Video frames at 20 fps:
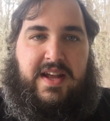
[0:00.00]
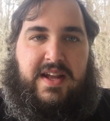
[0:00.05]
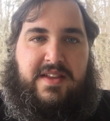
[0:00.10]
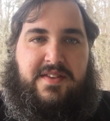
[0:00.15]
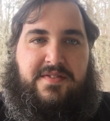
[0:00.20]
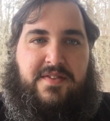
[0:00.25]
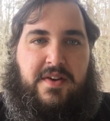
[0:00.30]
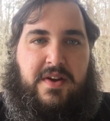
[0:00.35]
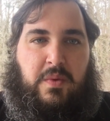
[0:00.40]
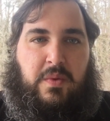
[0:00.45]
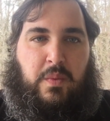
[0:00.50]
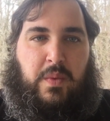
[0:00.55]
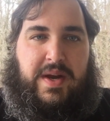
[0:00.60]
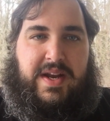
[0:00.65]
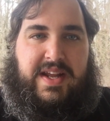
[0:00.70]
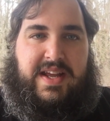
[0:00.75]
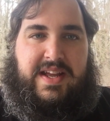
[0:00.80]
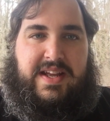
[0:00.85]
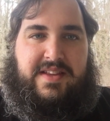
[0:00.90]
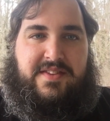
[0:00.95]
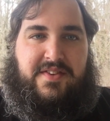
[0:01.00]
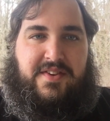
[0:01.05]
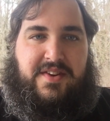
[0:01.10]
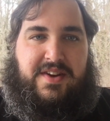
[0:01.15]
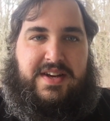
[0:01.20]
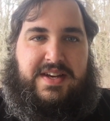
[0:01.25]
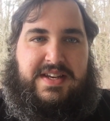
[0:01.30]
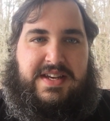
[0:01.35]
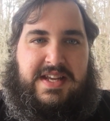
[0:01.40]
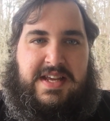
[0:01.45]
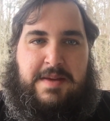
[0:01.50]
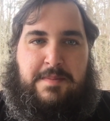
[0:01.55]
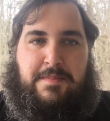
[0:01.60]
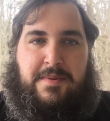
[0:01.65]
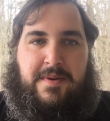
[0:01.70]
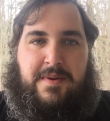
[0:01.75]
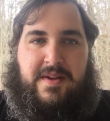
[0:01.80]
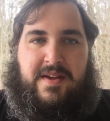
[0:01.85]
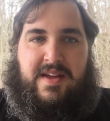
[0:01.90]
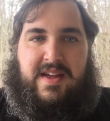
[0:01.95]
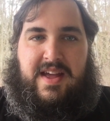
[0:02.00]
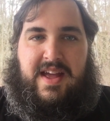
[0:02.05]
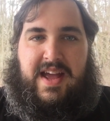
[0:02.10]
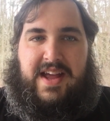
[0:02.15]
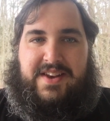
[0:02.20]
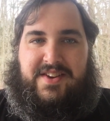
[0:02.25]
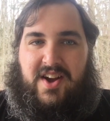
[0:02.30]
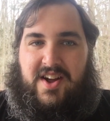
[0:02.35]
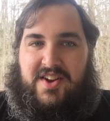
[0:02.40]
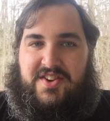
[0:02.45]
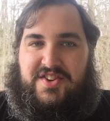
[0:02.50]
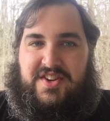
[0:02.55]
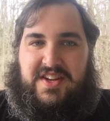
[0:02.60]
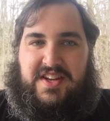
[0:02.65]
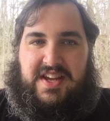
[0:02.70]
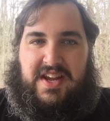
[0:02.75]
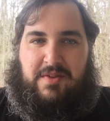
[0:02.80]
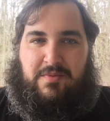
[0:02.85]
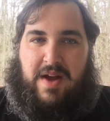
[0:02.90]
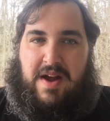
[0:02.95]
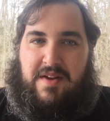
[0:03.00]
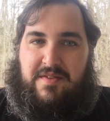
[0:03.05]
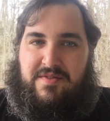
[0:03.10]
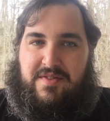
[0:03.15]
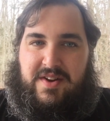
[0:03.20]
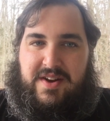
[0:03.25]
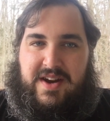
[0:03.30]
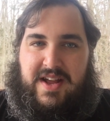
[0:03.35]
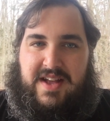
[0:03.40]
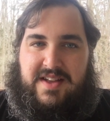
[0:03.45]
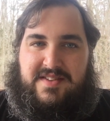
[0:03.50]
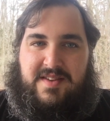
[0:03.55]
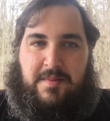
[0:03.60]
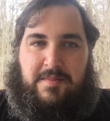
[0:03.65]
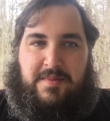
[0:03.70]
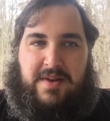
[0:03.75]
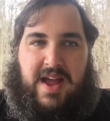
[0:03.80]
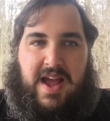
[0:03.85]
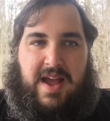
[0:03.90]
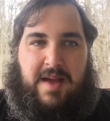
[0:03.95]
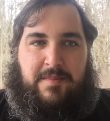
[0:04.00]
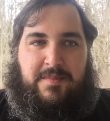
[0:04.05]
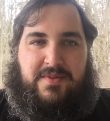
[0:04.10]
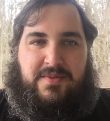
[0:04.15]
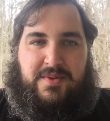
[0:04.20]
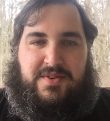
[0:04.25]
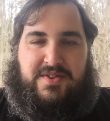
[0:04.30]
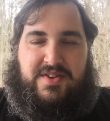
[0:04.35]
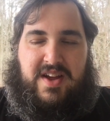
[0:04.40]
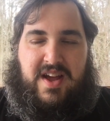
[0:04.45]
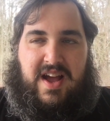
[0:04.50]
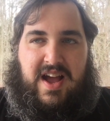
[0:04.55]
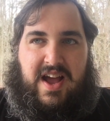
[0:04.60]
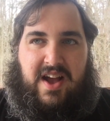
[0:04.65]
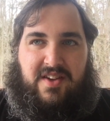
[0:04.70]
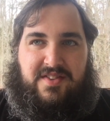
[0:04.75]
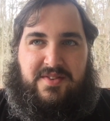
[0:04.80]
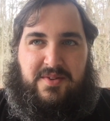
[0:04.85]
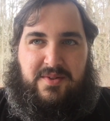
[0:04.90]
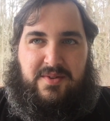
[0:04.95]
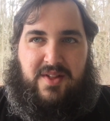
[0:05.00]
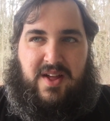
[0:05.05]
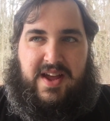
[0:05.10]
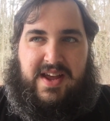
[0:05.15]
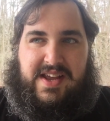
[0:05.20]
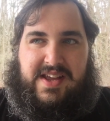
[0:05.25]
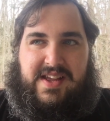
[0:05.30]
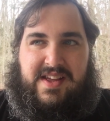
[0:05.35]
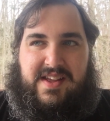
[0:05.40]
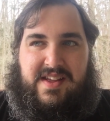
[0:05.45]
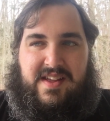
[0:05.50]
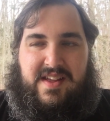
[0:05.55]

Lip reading: It's very witty. It's very deep and touching, irreverent at sometimes, which I also like.